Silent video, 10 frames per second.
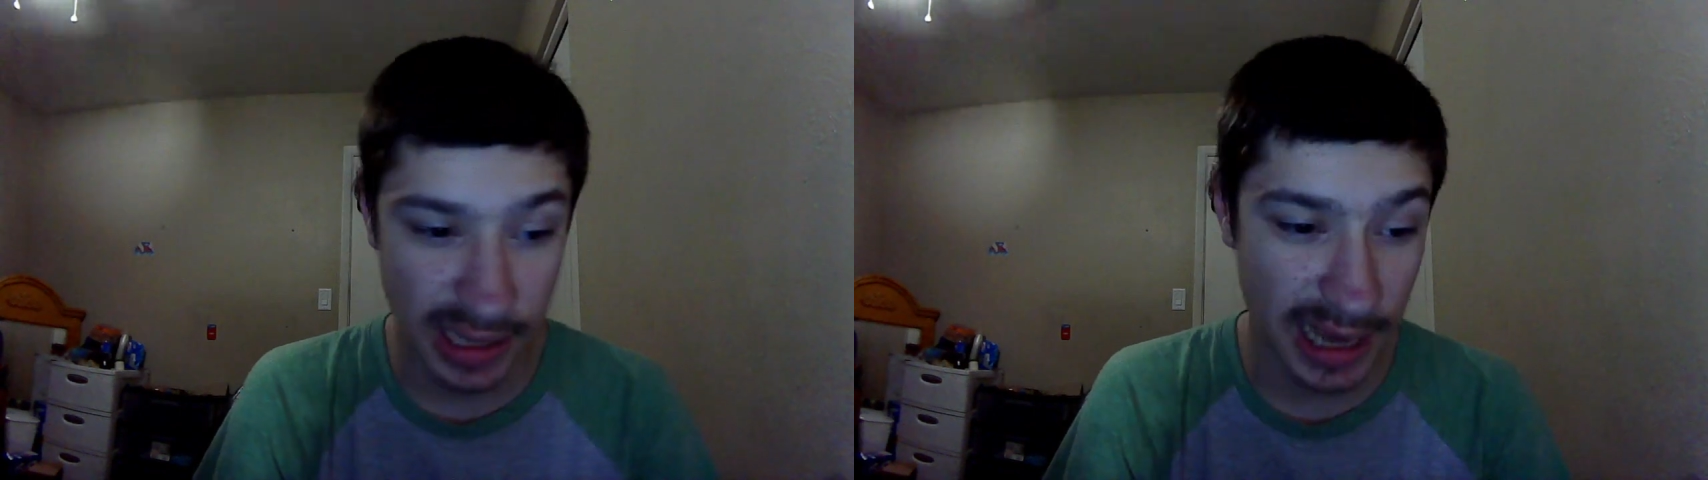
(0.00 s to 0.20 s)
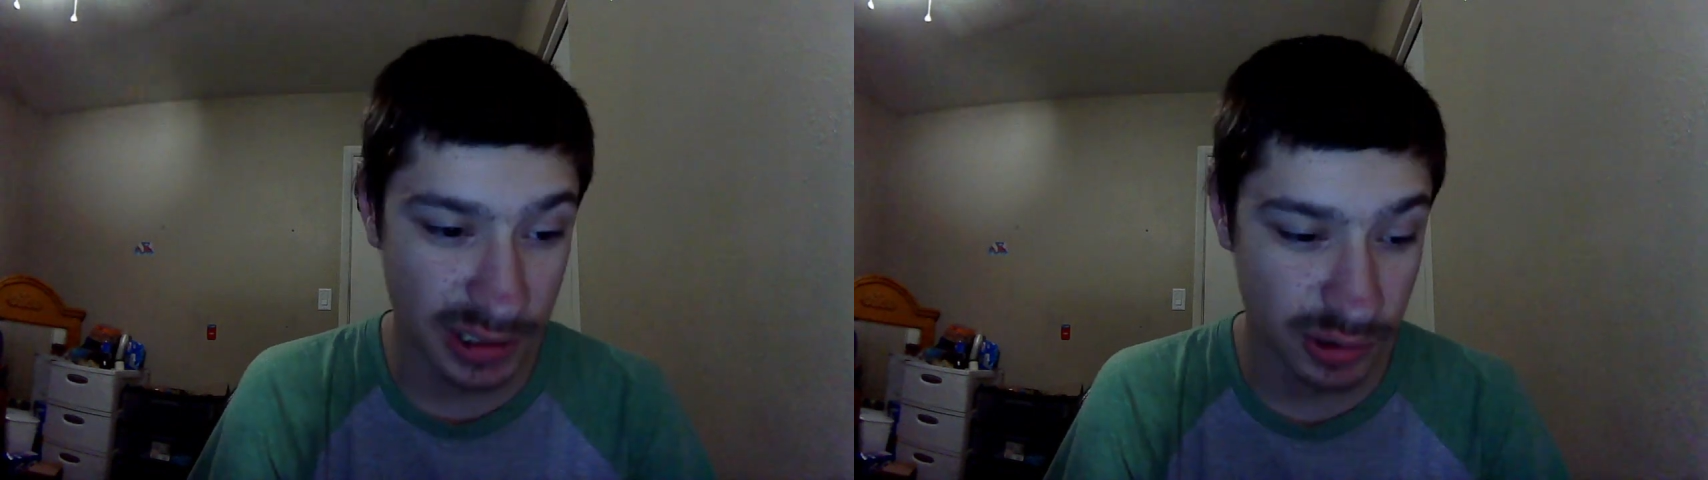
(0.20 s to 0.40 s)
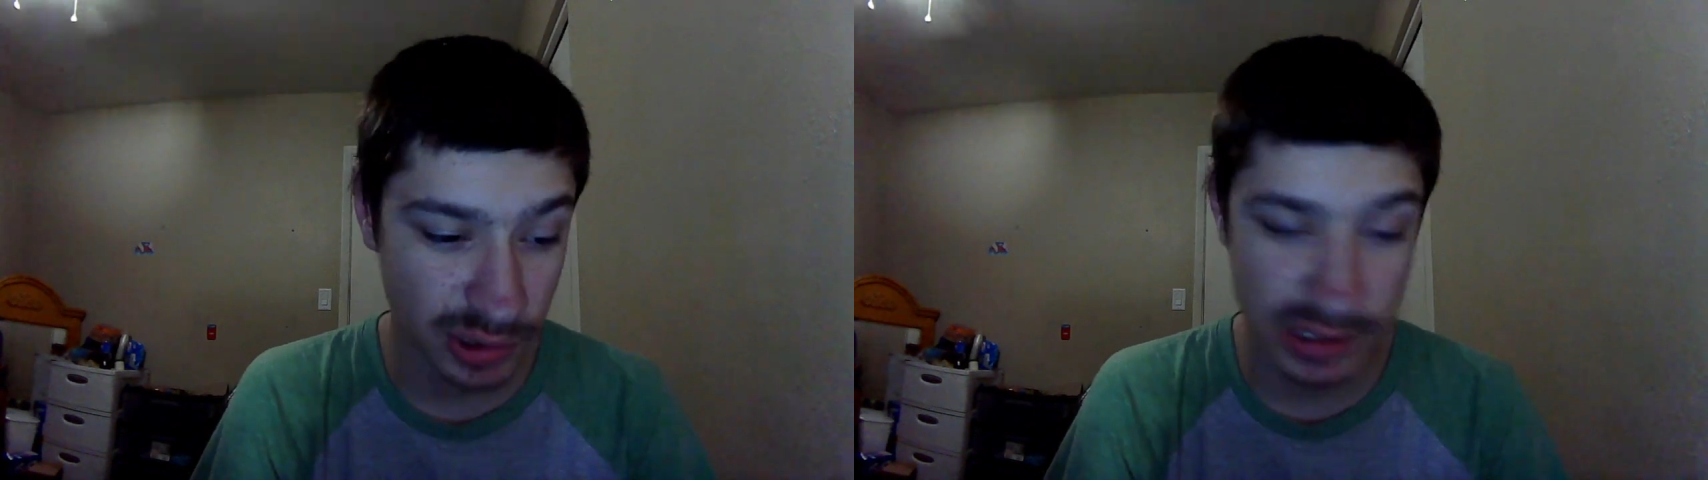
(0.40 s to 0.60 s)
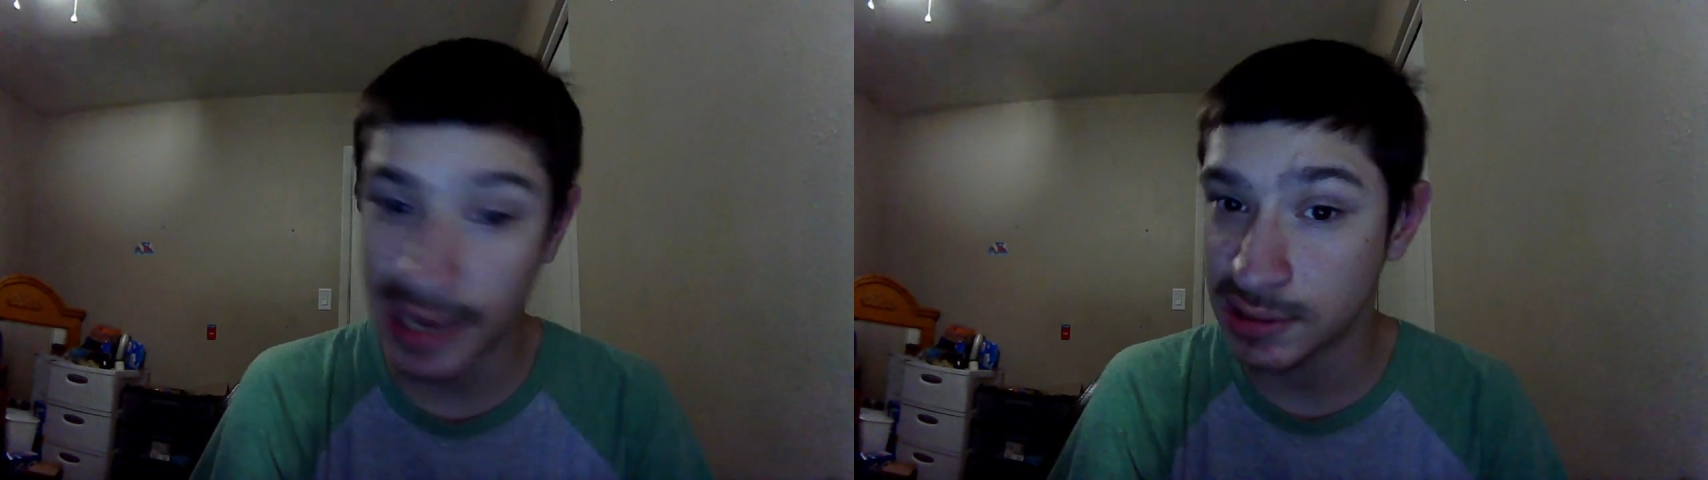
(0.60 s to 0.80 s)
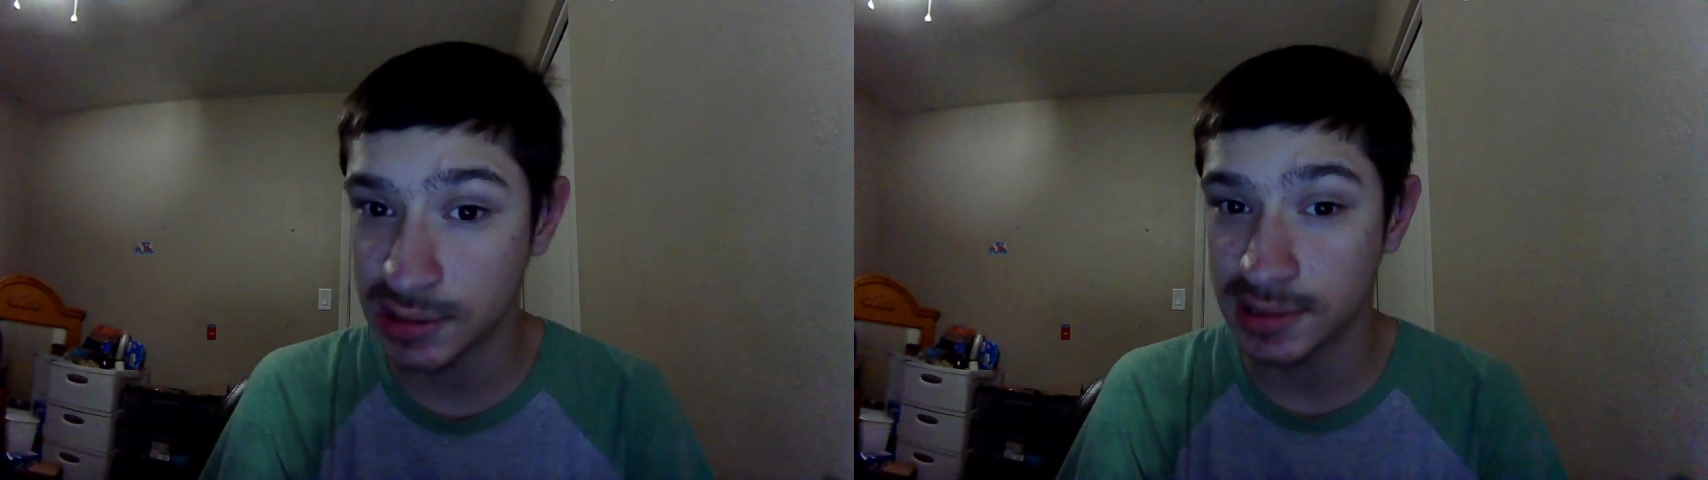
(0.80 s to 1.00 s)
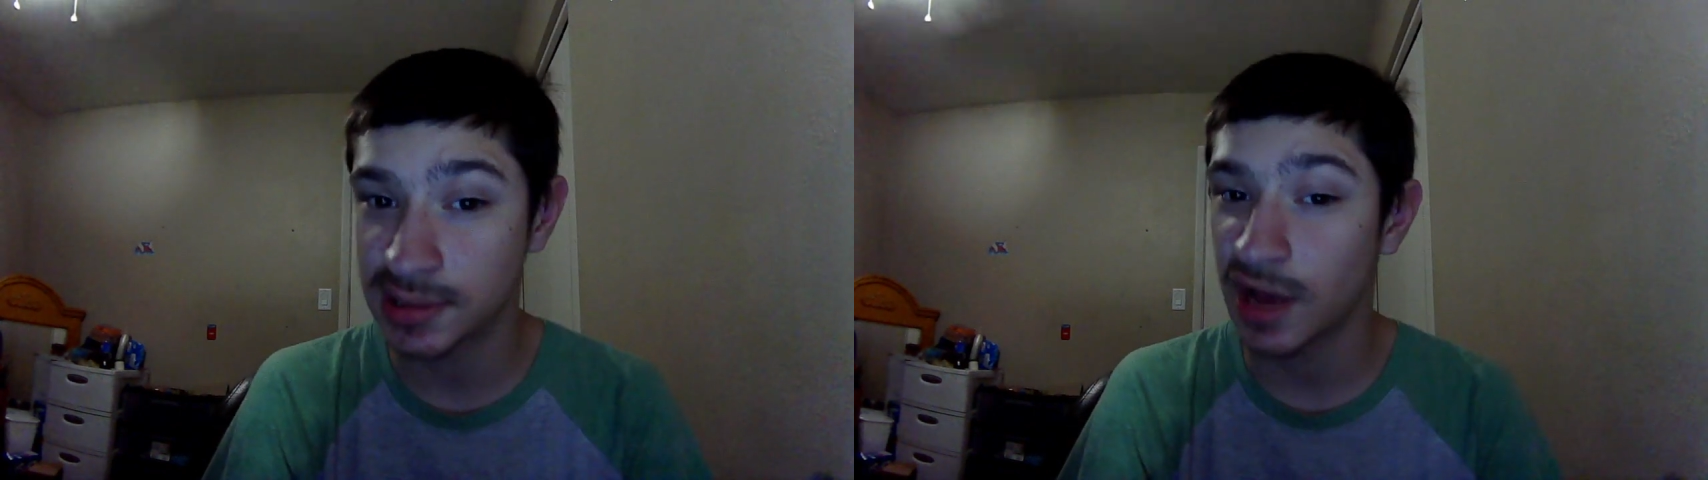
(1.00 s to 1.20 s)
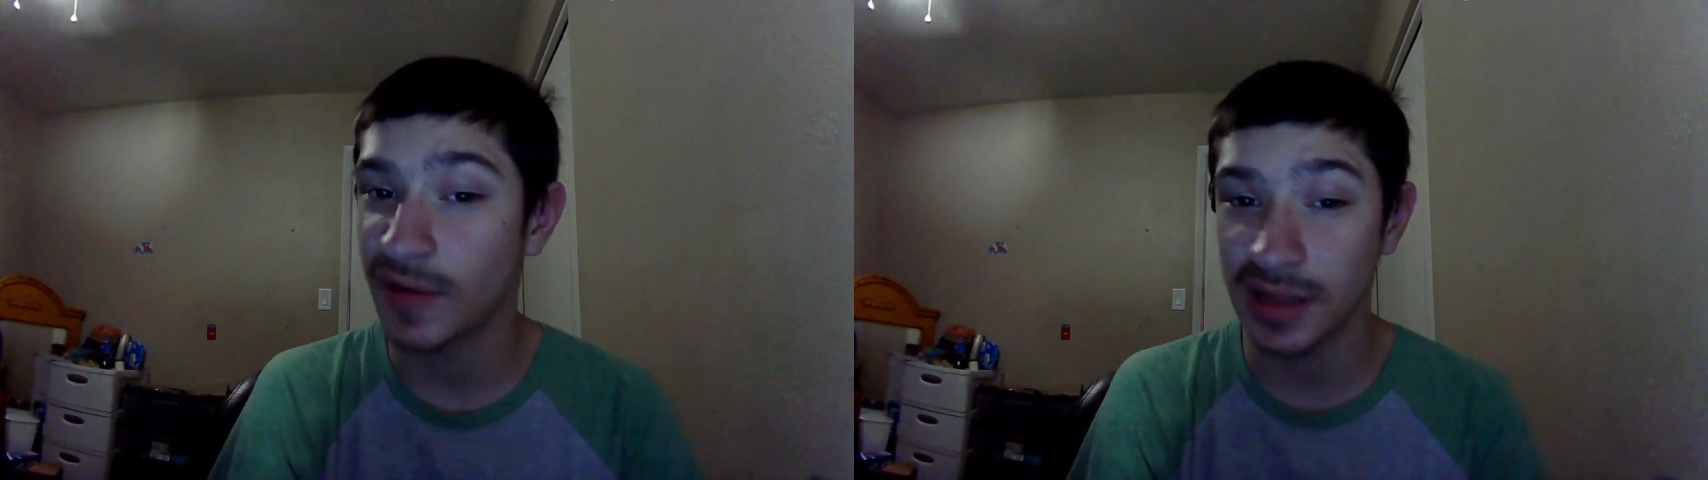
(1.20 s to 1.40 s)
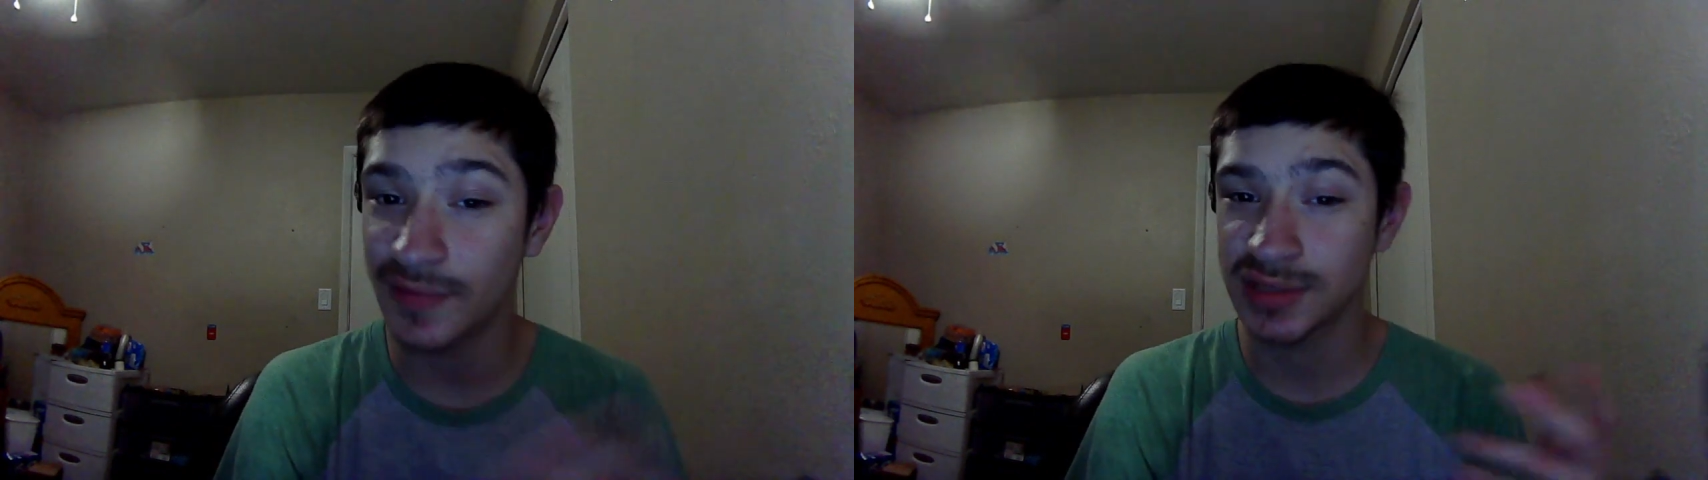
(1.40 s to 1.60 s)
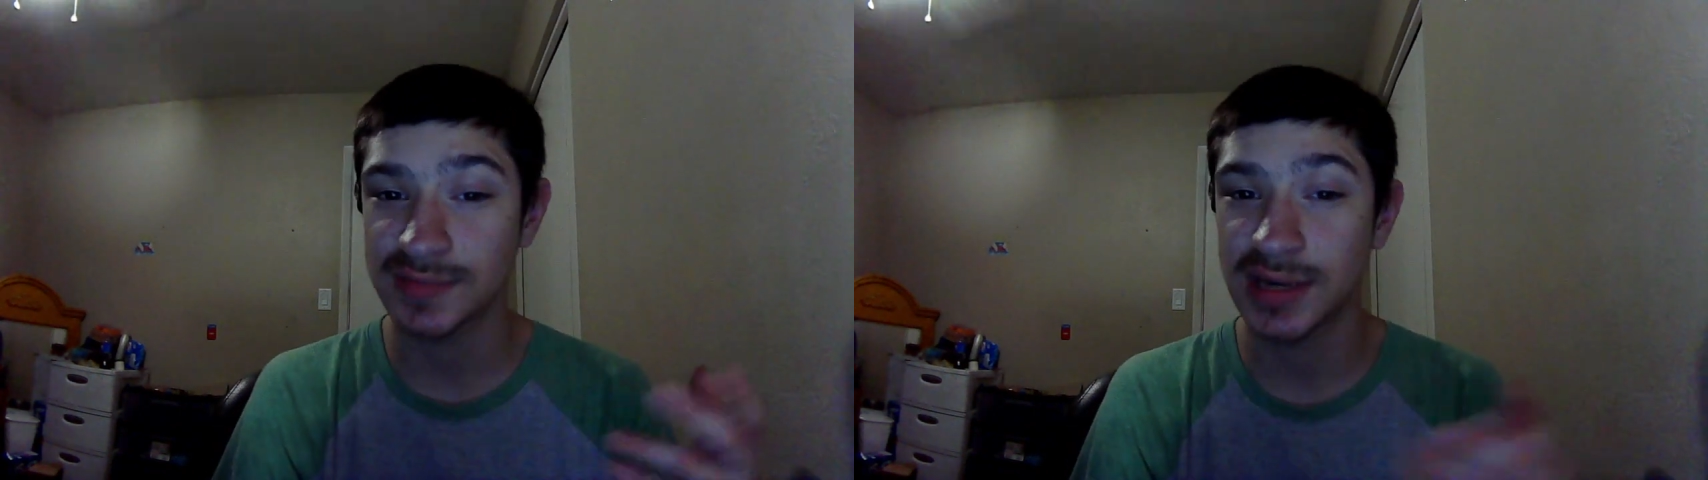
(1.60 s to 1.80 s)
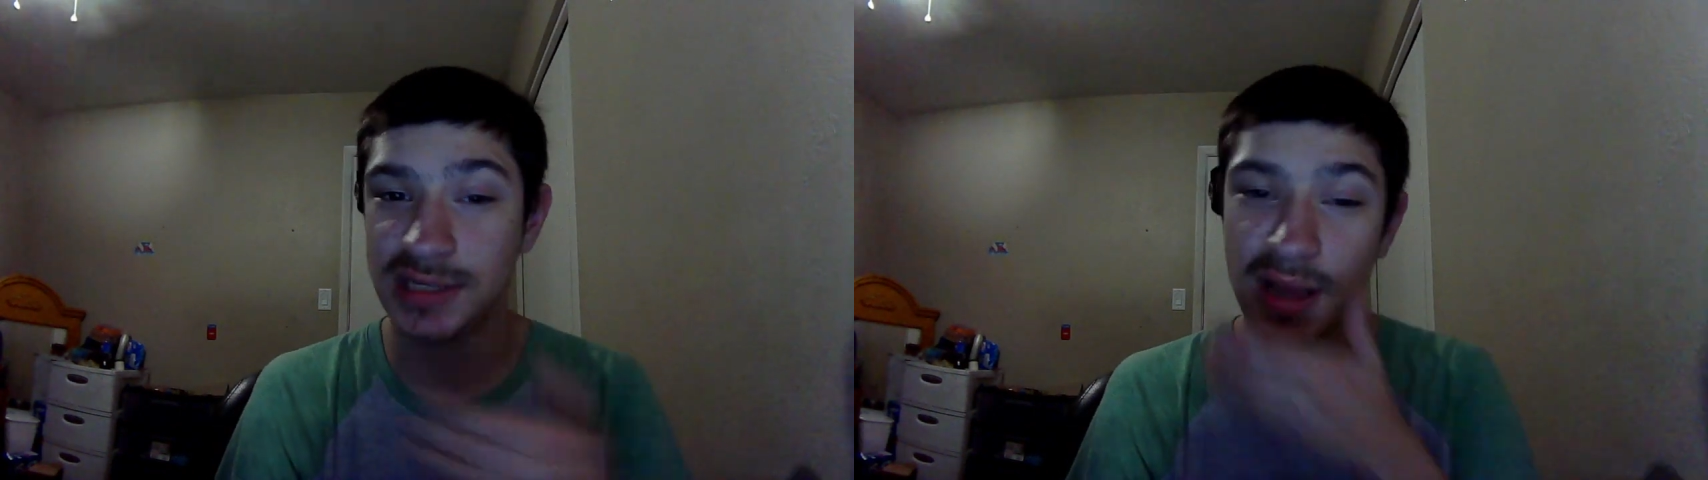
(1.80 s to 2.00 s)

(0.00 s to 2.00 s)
actual just action itself. I love it so much.